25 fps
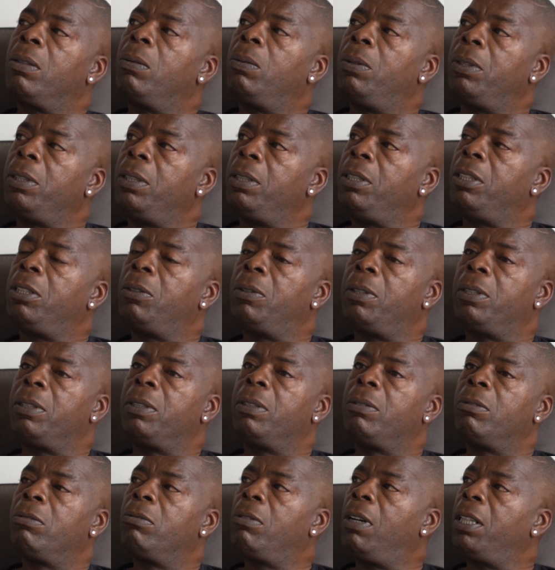What are you
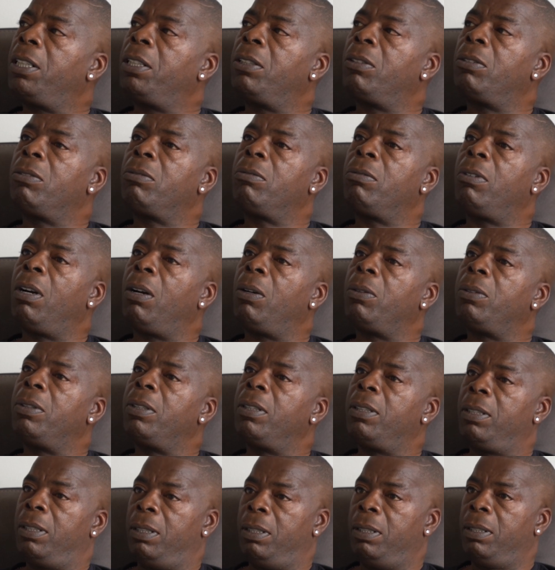doing? Running on the road